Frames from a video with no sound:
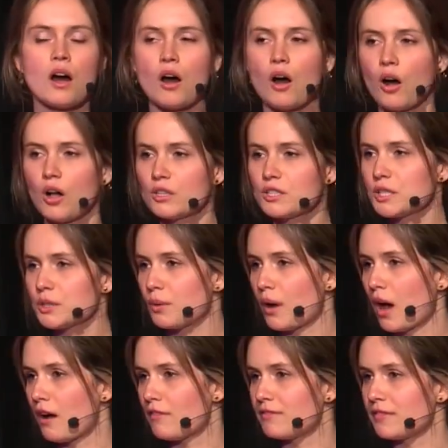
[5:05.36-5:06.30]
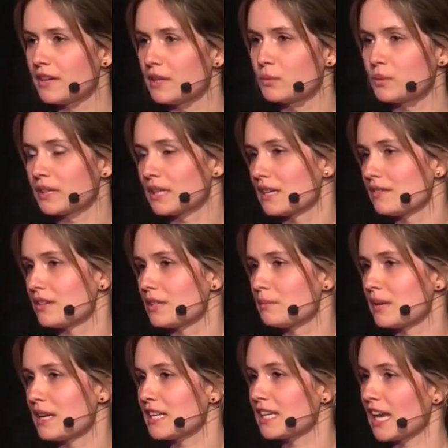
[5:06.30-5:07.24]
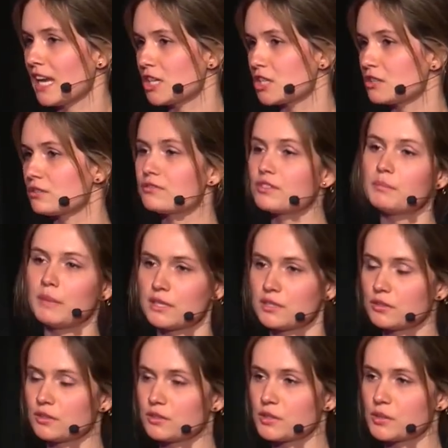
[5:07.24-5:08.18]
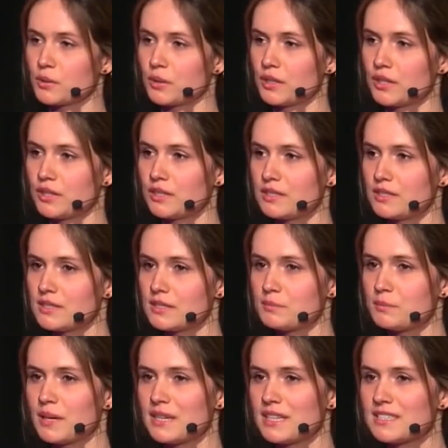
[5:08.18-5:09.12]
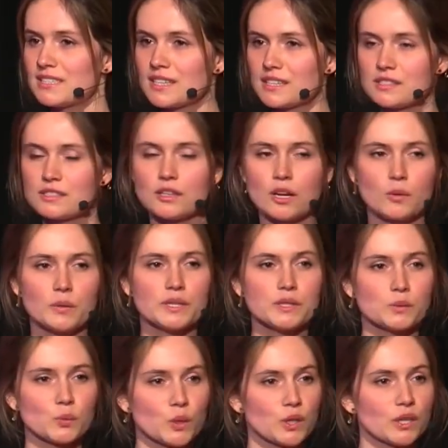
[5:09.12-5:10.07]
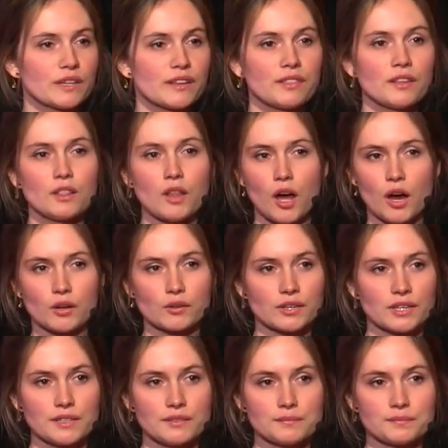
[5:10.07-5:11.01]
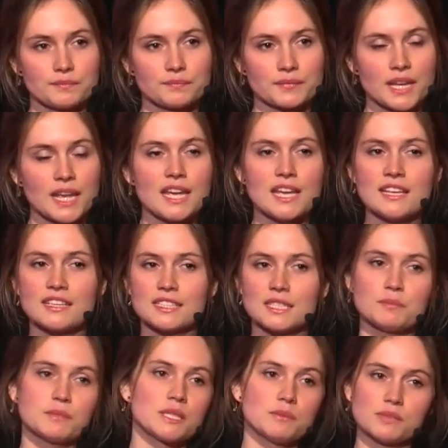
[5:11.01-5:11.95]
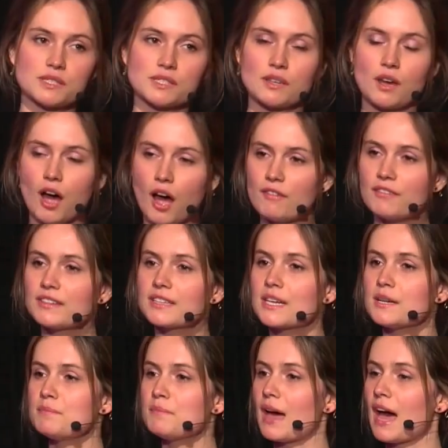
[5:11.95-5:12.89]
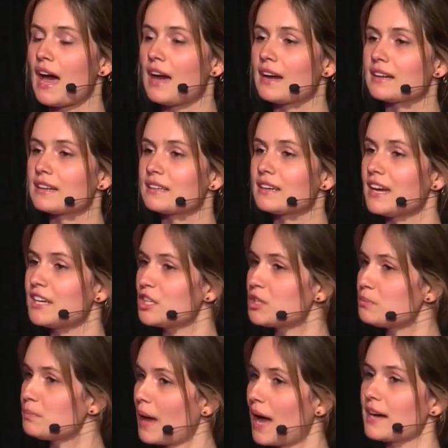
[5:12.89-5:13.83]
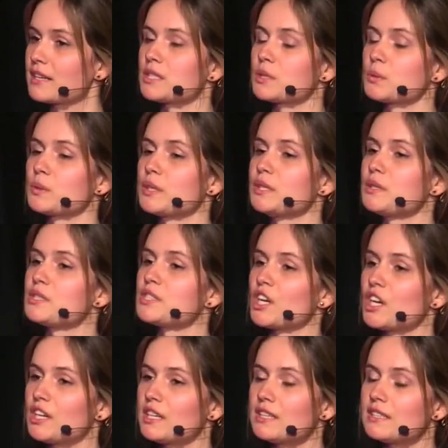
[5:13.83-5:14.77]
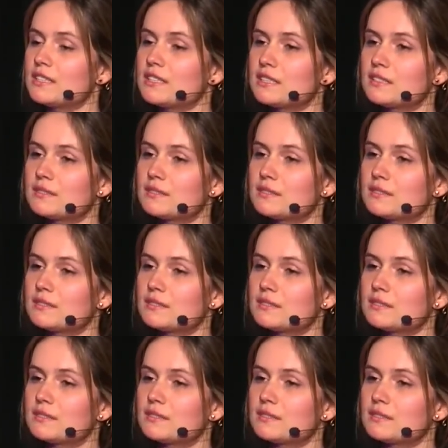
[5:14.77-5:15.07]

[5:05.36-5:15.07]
All too often, we're given medication for mental disorders, but it doesn't always work in the long run. Symptoms often come back, and you're back to where you started.